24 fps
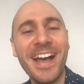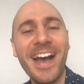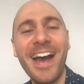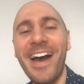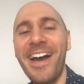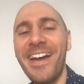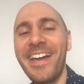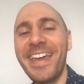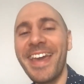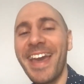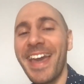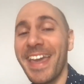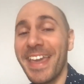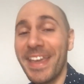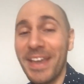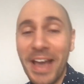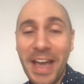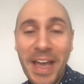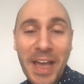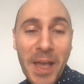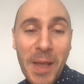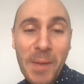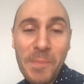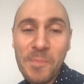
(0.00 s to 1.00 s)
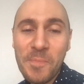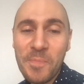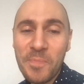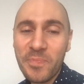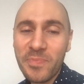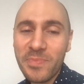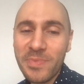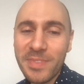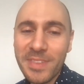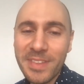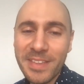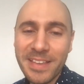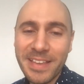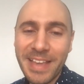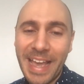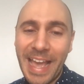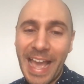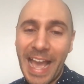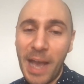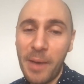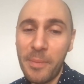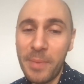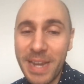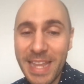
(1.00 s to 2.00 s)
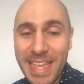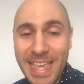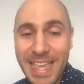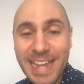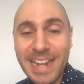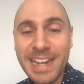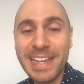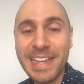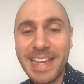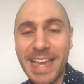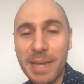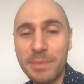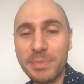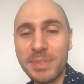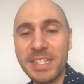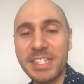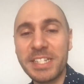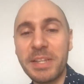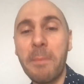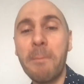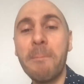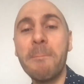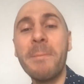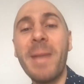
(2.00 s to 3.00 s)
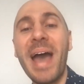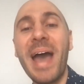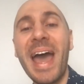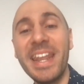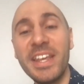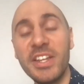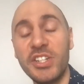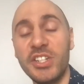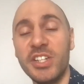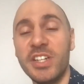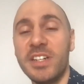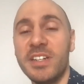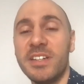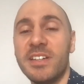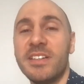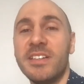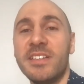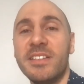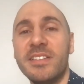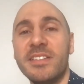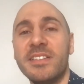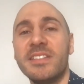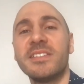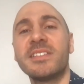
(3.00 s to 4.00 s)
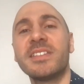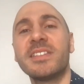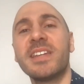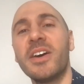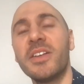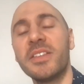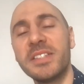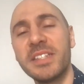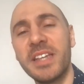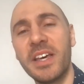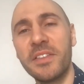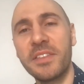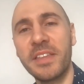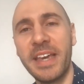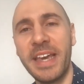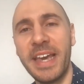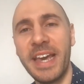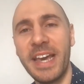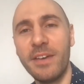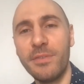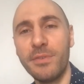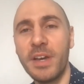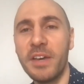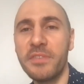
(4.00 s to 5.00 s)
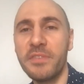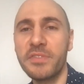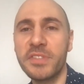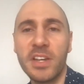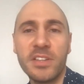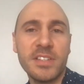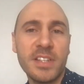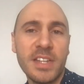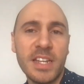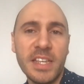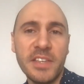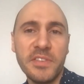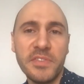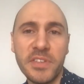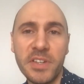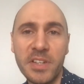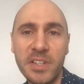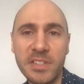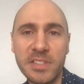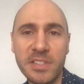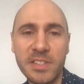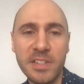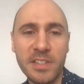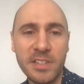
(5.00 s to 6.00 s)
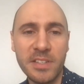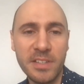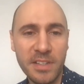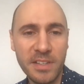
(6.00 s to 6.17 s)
Okay. How many England caps as a manager does Gareth Southgate have? I have to go to Lee first.